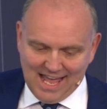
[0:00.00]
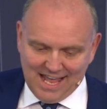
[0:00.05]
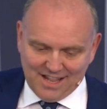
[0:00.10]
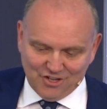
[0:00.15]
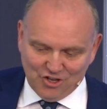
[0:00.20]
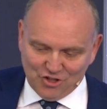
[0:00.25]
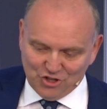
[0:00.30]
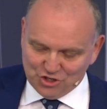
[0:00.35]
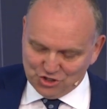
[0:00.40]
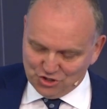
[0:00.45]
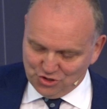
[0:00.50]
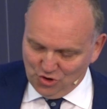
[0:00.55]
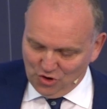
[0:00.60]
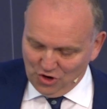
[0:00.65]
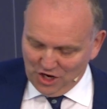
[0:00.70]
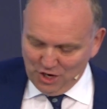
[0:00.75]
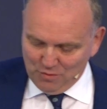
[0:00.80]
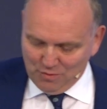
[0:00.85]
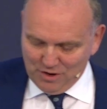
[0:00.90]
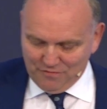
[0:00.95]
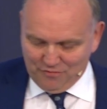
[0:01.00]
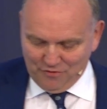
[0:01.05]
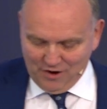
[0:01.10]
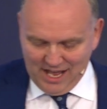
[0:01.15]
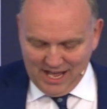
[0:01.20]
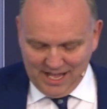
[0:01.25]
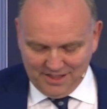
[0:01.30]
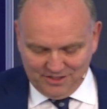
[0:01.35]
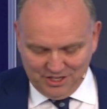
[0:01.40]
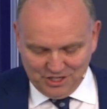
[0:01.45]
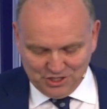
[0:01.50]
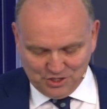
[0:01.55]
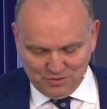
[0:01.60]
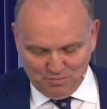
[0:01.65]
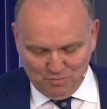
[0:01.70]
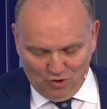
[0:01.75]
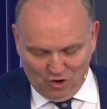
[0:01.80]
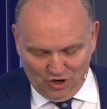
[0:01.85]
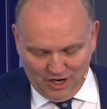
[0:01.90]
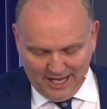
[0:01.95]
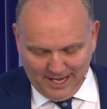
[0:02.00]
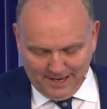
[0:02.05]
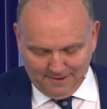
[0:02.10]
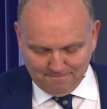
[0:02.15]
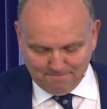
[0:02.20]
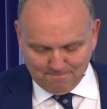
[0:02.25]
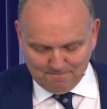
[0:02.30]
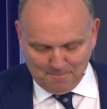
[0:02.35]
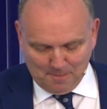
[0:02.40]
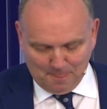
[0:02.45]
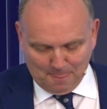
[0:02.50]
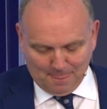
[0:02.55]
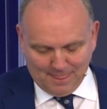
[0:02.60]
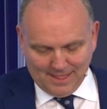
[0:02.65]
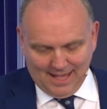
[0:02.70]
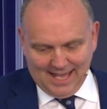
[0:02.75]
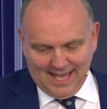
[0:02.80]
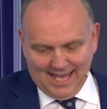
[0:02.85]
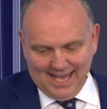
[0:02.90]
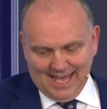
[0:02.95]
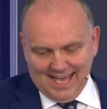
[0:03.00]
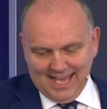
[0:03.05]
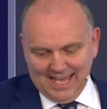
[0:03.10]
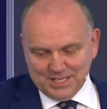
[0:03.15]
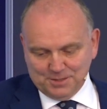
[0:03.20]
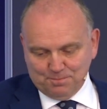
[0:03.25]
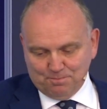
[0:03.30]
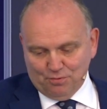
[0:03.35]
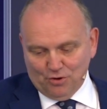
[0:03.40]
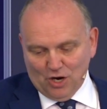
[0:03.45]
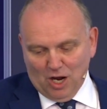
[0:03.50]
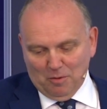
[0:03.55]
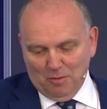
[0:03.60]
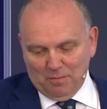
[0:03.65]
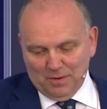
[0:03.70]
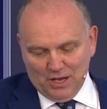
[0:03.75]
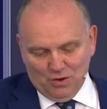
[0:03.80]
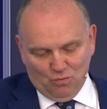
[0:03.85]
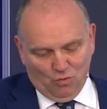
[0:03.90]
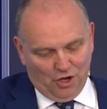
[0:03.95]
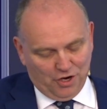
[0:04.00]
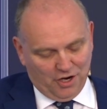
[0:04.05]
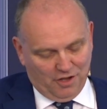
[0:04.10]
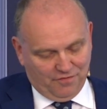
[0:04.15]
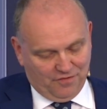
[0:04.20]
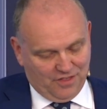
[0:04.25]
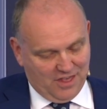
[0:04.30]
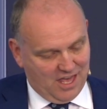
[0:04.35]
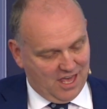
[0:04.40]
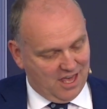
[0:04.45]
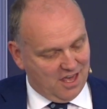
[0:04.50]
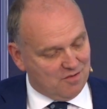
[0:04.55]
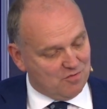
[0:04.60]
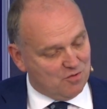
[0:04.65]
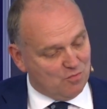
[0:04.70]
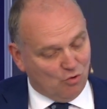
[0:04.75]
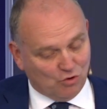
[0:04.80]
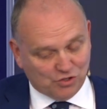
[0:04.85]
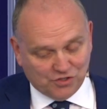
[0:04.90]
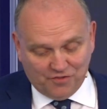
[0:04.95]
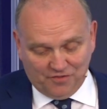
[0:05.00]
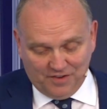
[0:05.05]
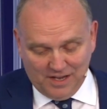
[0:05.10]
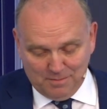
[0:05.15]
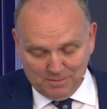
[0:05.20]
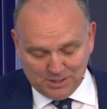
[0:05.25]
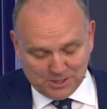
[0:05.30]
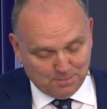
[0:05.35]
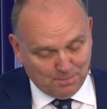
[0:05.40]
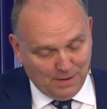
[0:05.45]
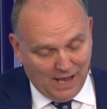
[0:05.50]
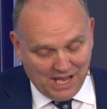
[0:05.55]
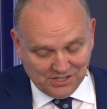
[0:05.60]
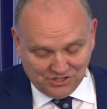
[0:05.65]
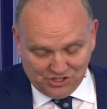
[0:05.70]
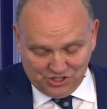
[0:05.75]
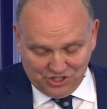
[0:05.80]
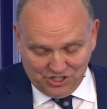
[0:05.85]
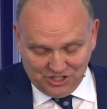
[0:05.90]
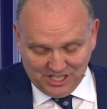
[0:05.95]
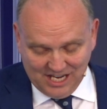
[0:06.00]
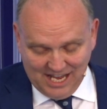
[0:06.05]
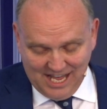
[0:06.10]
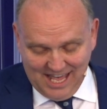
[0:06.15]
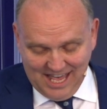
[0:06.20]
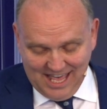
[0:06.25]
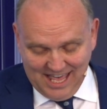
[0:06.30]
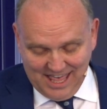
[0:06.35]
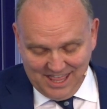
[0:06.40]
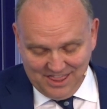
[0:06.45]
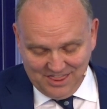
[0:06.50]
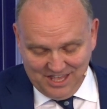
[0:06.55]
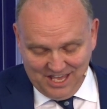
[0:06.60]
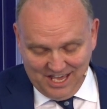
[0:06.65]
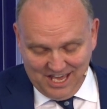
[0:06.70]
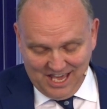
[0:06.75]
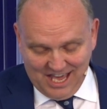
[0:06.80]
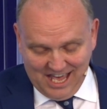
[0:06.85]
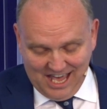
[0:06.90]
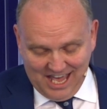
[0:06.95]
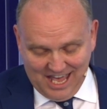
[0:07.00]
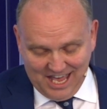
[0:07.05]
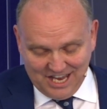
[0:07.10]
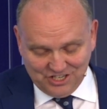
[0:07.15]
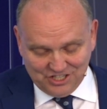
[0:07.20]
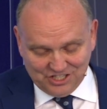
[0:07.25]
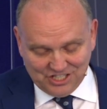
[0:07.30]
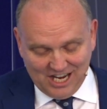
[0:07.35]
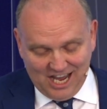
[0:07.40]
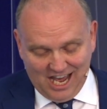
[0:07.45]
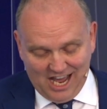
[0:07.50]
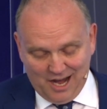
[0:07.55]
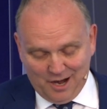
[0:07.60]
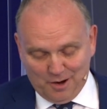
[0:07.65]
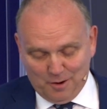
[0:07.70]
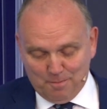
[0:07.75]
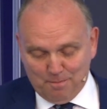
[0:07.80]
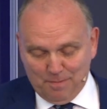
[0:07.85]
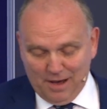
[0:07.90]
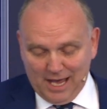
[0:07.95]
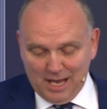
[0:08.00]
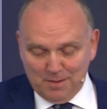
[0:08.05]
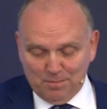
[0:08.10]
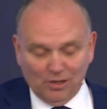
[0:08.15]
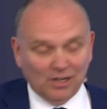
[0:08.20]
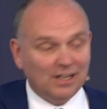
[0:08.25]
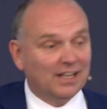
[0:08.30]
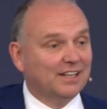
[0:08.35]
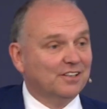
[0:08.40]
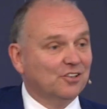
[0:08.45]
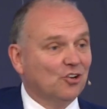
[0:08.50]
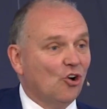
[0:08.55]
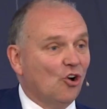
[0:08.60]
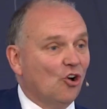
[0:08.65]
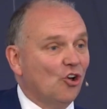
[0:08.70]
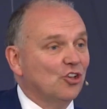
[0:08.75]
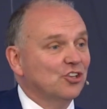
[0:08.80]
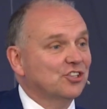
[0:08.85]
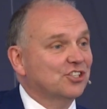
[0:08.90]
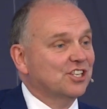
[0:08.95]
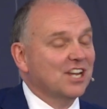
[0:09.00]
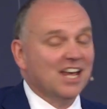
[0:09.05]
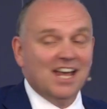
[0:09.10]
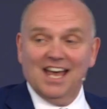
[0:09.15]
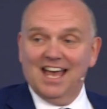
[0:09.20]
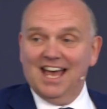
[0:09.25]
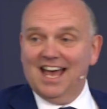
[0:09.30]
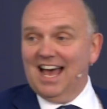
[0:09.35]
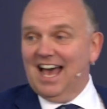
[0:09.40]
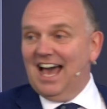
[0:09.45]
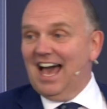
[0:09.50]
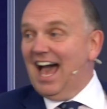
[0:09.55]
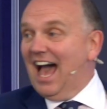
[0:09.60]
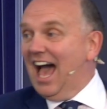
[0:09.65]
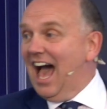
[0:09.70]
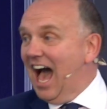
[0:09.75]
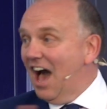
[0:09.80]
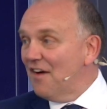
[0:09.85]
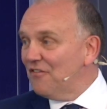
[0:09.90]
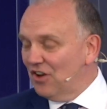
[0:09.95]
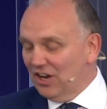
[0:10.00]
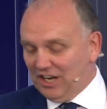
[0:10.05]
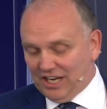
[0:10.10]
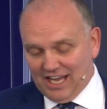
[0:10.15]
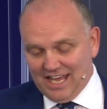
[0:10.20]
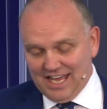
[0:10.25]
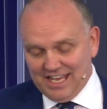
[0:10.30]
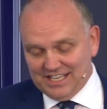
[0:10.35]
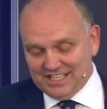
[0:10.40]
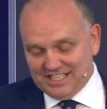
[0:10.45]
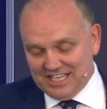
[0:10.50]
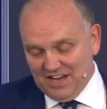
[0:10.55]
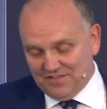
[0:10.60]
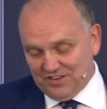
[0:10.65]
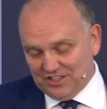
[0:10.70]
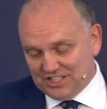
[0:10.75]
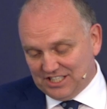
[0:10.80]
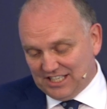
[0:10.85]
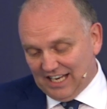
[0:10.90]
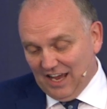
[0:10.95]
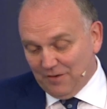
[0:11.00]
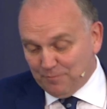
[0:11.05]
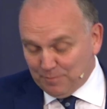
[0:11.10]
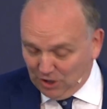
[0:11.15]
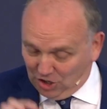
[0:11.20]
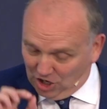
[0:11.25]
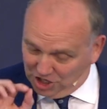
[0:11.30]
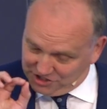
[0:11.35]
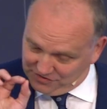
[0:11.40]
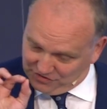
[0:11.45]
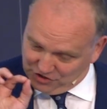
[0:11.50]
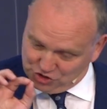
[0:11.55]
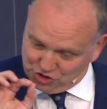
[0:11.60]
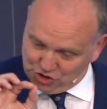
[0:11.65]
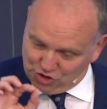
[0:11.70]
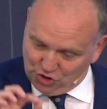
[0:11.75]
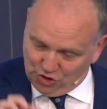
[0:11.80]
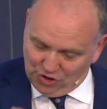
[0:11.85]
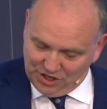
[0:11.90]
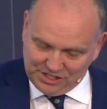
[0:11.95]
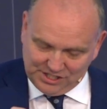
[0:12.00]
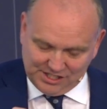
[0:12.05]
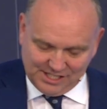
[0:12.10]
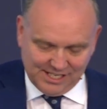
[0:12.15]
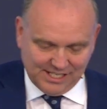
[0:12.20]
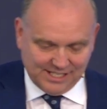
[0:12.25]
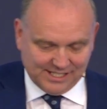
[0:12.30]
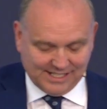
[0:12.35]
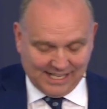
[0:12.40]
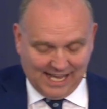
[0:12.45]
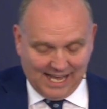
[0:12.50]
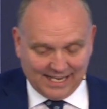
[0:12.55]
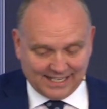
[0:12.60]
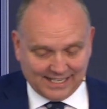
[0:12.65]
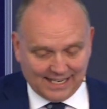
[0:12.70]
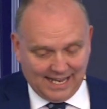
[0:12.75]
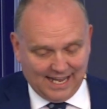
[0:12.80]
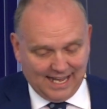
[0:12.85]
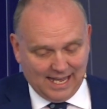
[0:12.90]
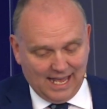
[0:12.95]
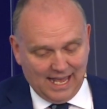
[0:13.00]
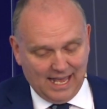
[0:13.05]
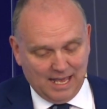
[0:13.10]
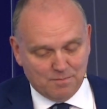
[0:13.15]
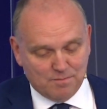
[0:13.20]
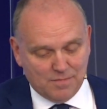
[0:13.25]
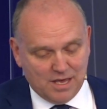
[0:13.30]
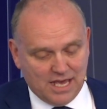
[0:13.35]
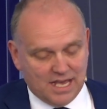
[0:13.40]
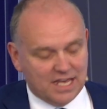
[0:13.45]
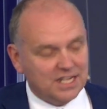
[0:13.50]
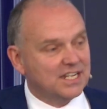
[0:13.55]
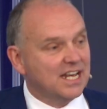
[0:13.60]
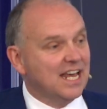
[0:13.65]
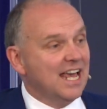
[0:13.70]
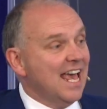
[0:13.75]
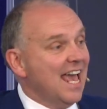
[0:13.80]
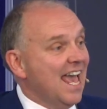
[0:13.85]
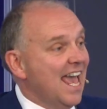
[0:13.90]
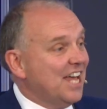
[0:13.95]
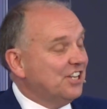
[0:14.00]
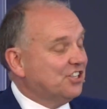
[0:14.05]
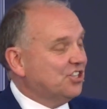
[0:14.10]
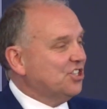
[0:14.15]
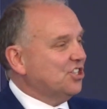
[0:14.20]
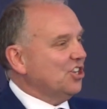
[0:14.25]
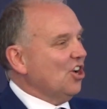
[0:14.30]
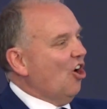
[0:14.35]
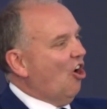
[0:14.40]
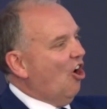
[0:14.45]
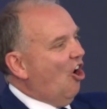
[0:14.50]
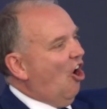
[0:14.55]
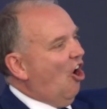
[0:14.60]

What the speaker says: Now, the story we've read this morning is probably one of the most famous passages in the entire Bible. It caused havoc in David's life because of the choices that he made. It's